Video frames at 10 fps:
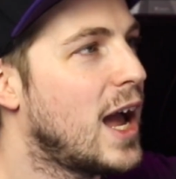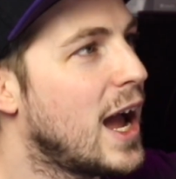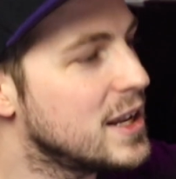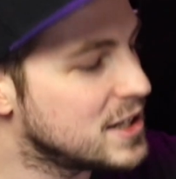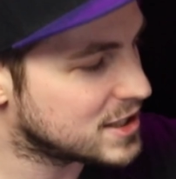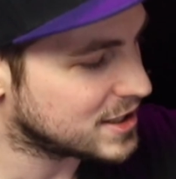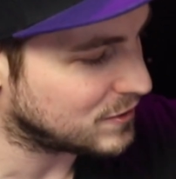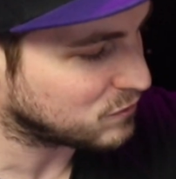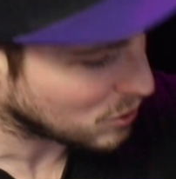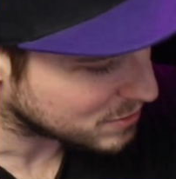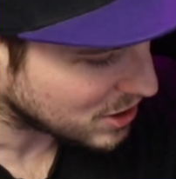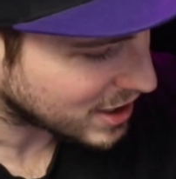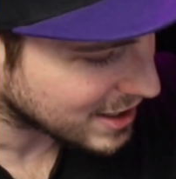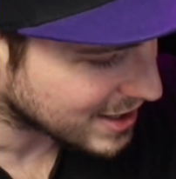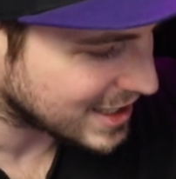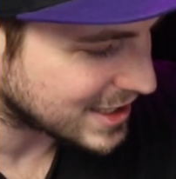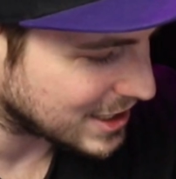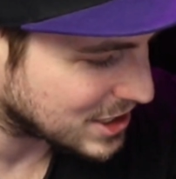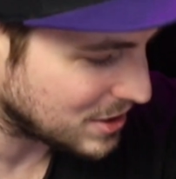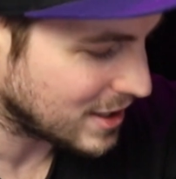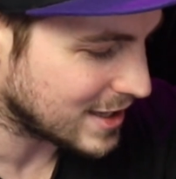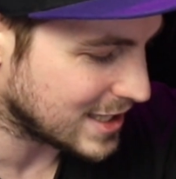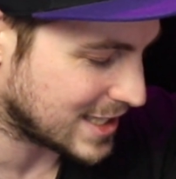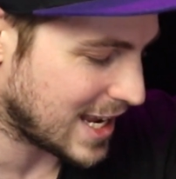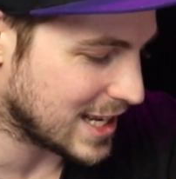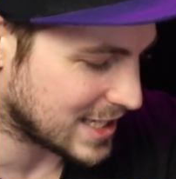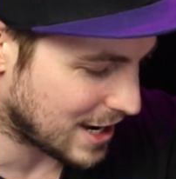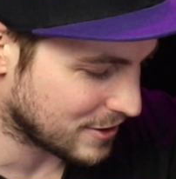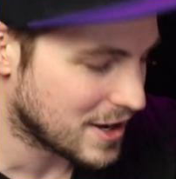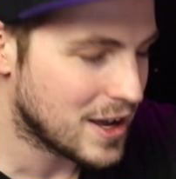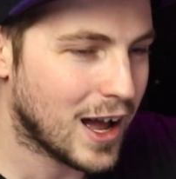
And from looking this and doing this teardown,